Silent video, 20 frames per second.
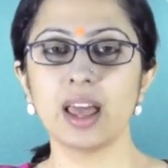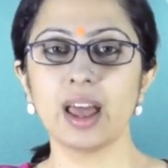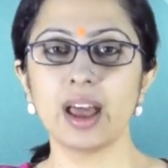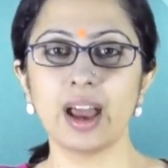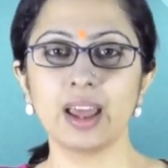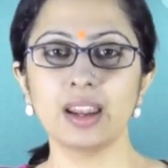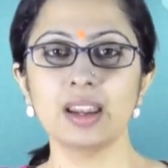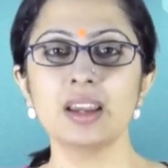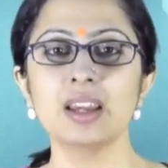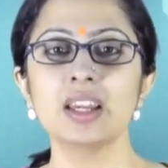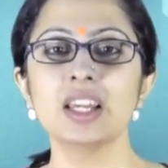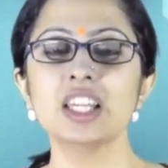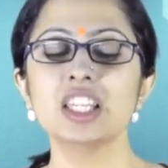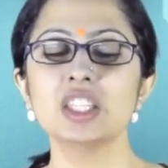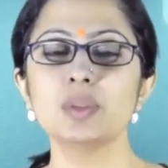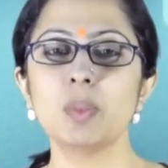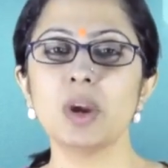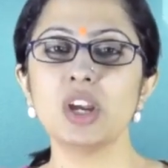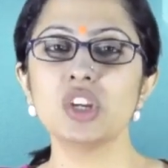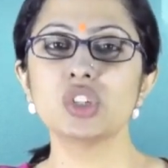and
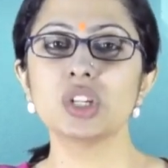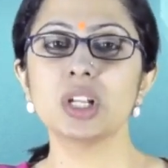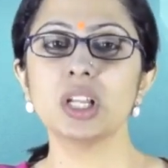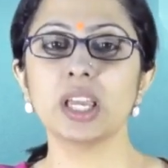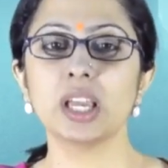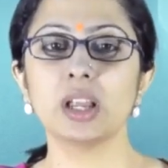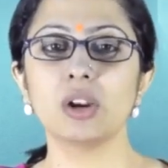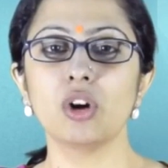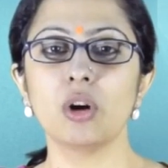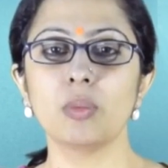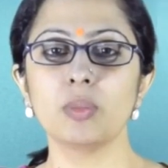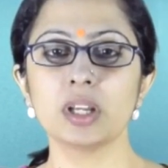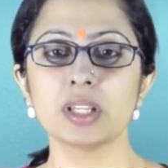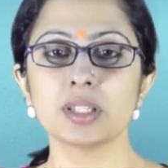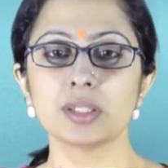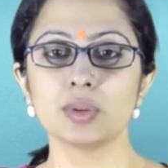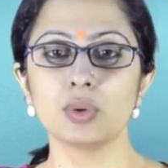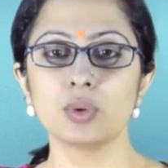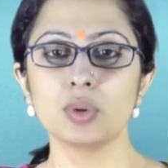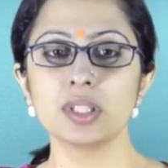special economic
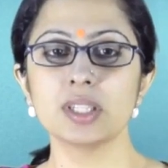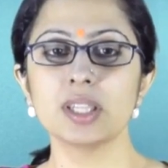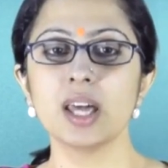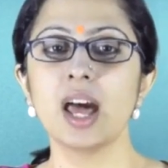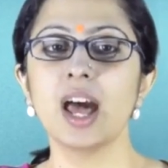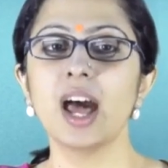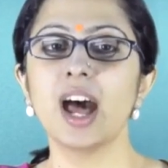zones